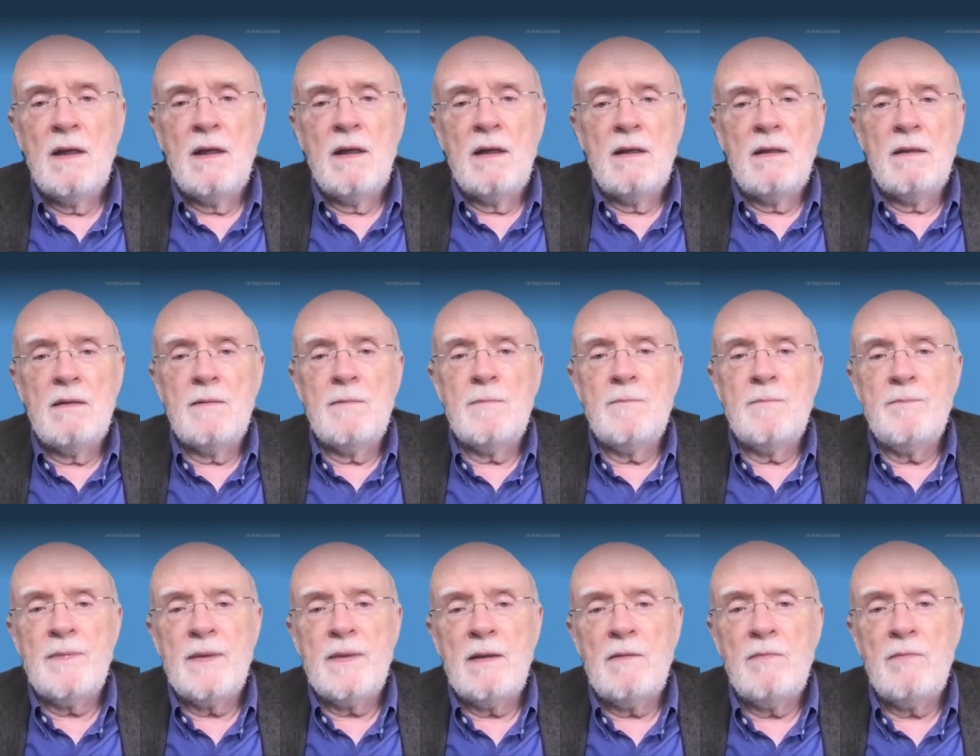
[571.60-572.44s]

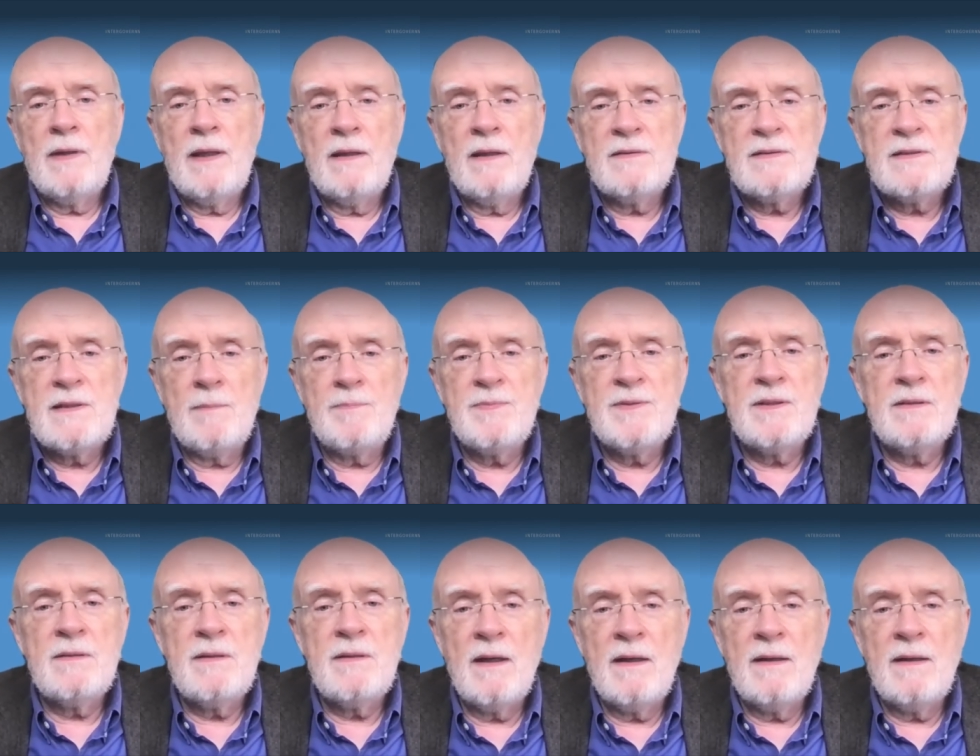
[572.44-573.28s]
Um, we are
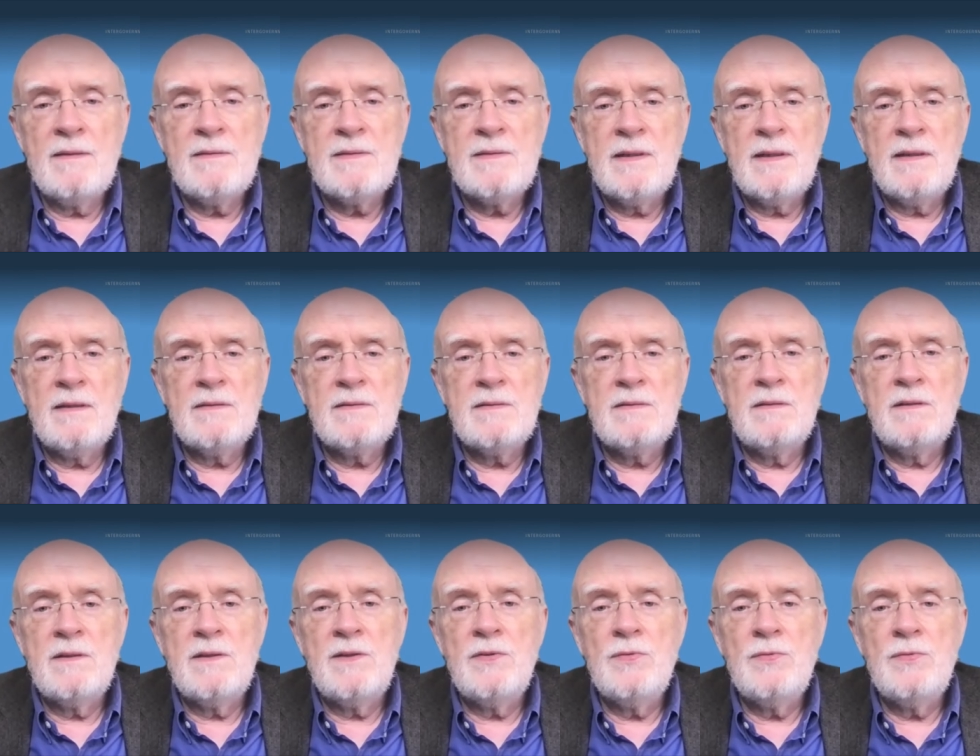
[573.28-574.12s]
subsidizing
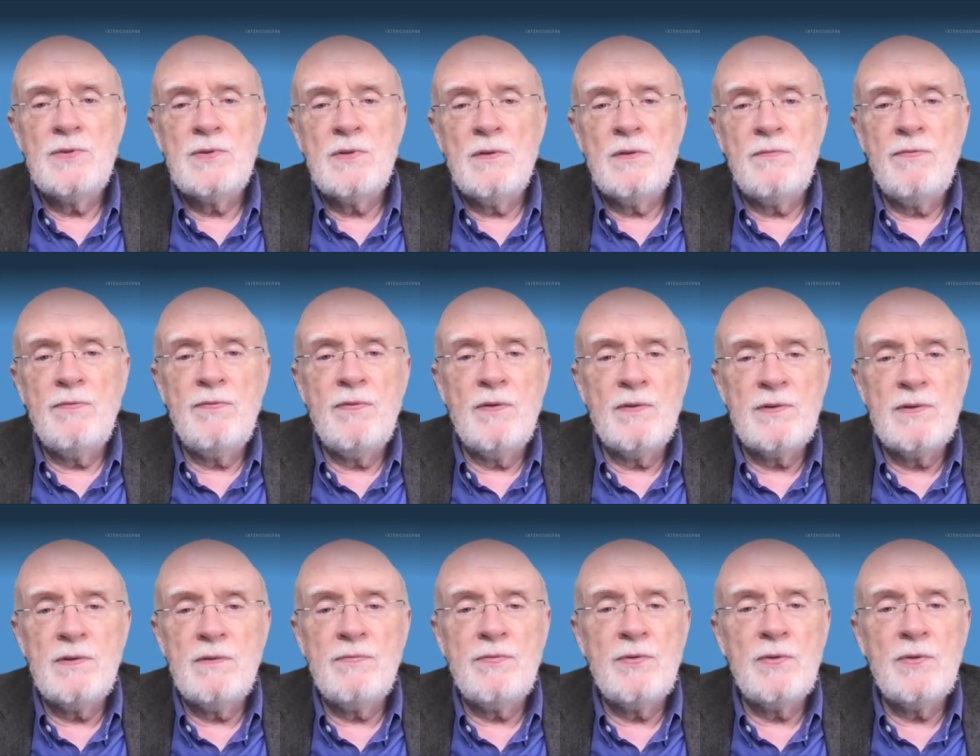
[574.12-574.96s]
the use of
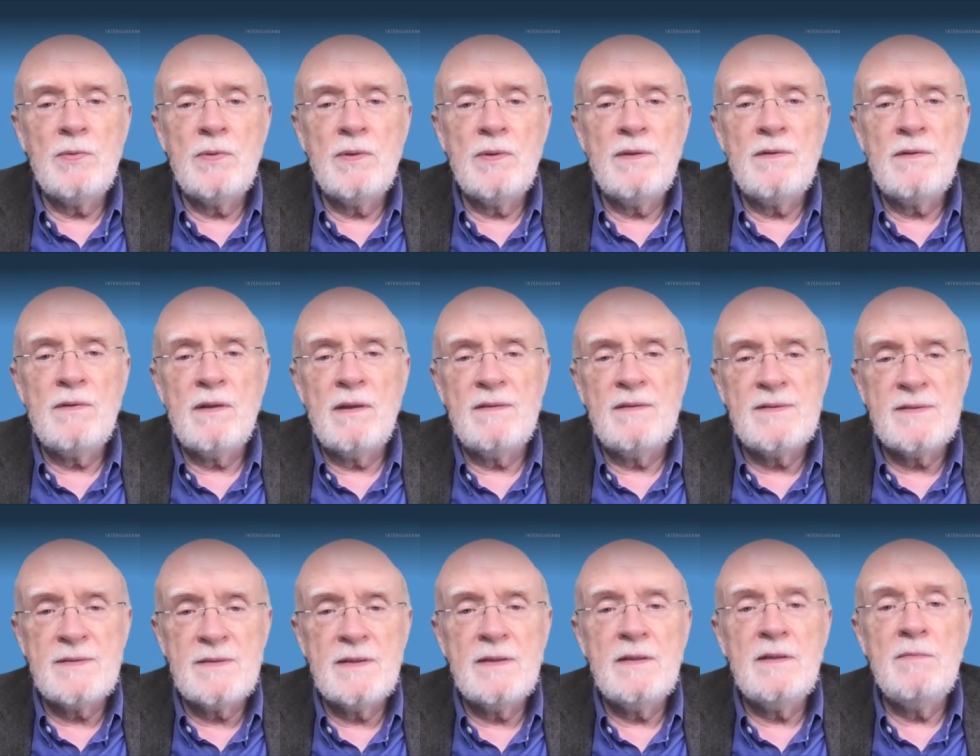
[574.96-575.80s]
fossil fuels
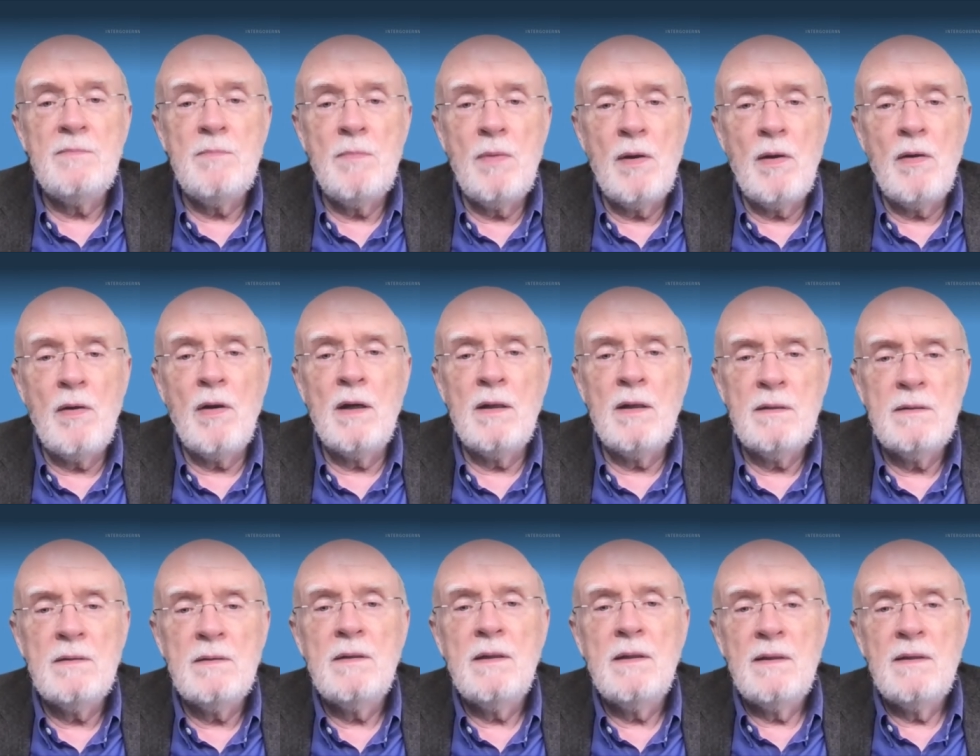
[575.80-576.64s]
still more
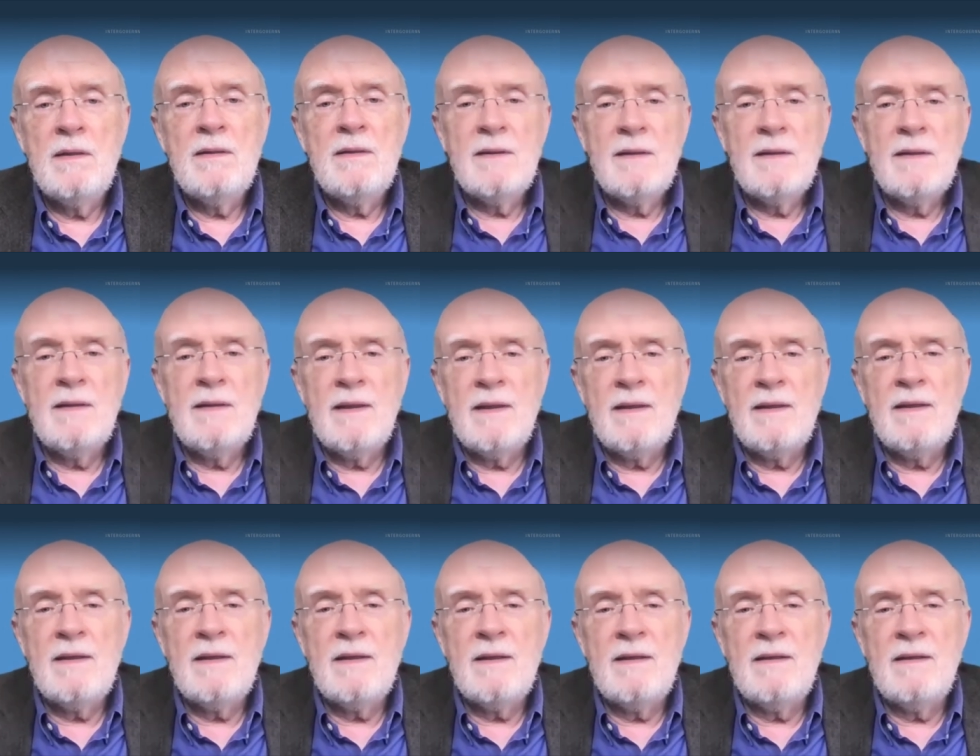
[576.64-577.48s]

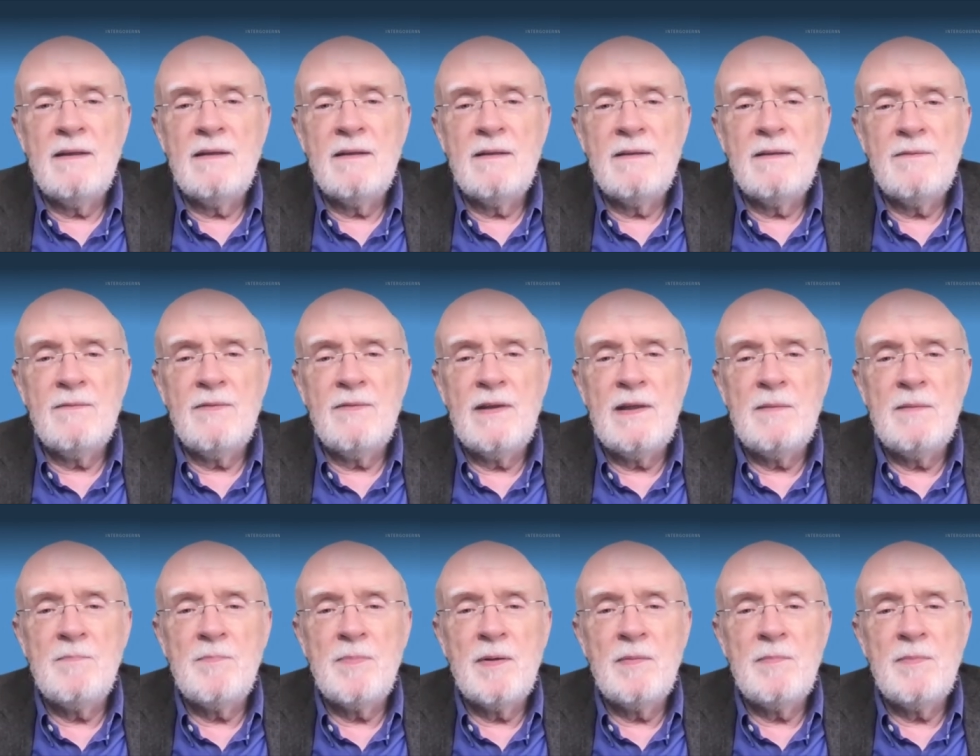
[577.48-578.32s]
than uh, the
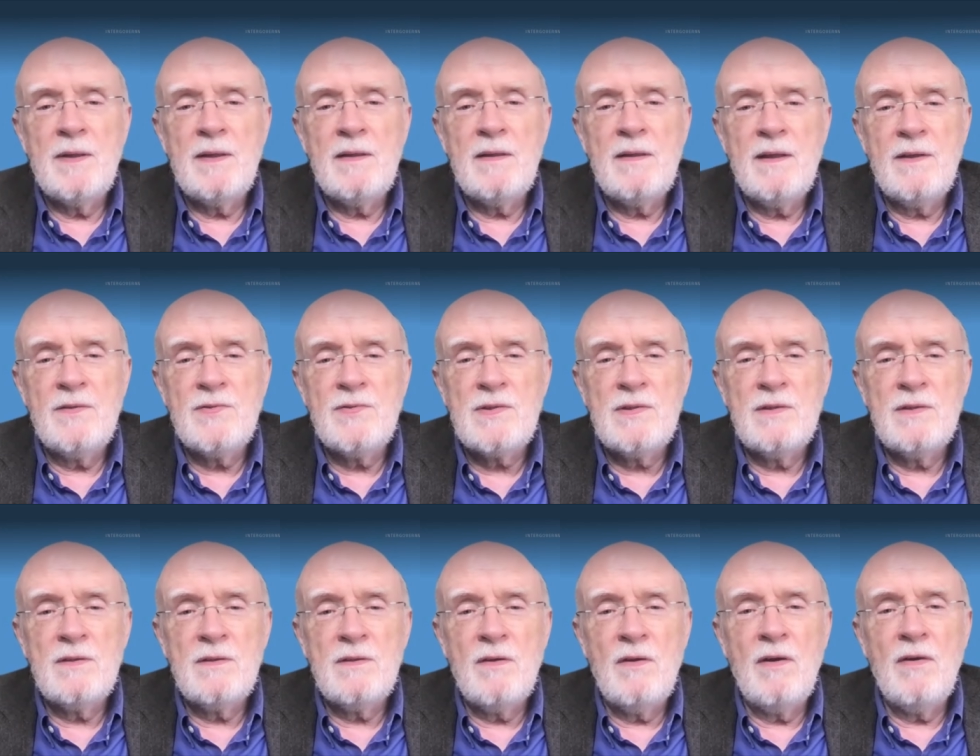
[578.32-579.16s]

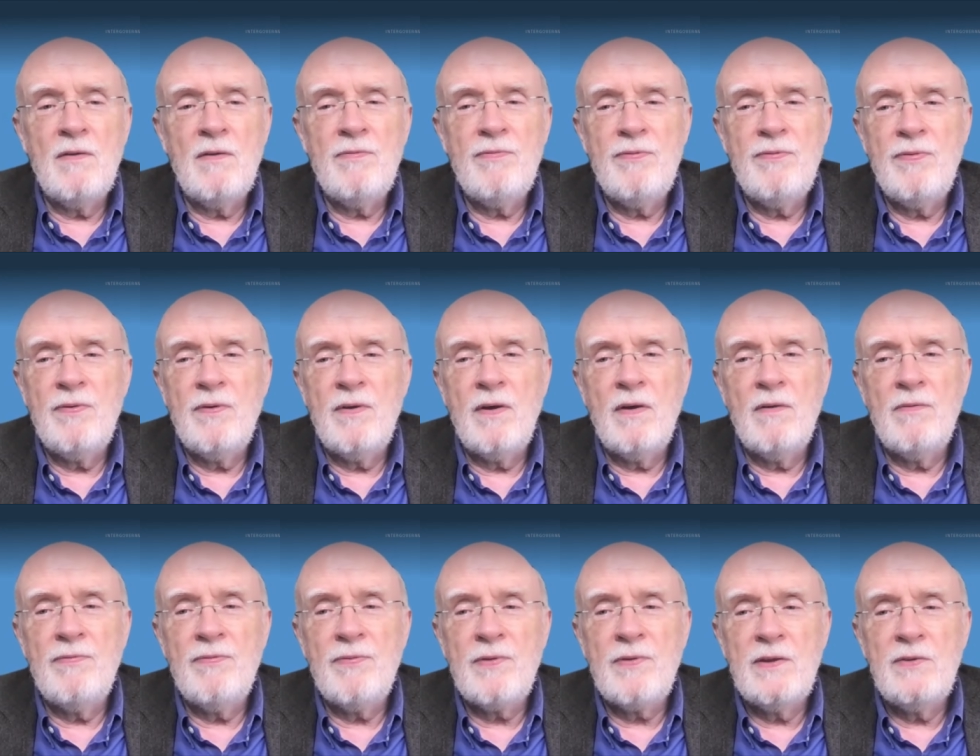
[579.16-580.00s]
implementation of,
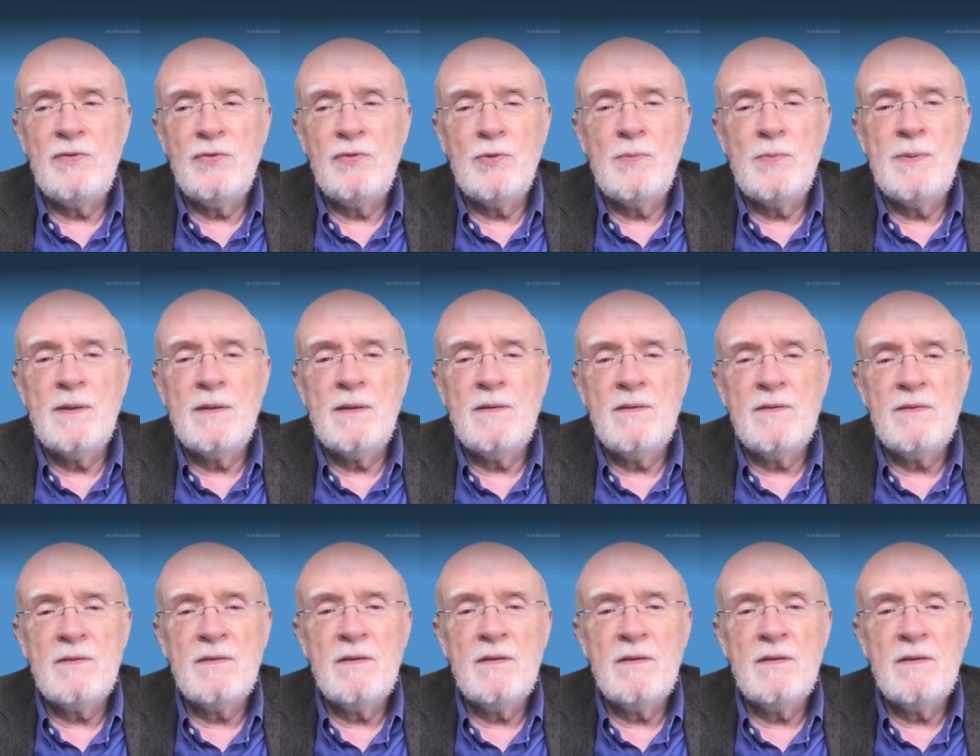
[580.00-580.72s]
of renewables.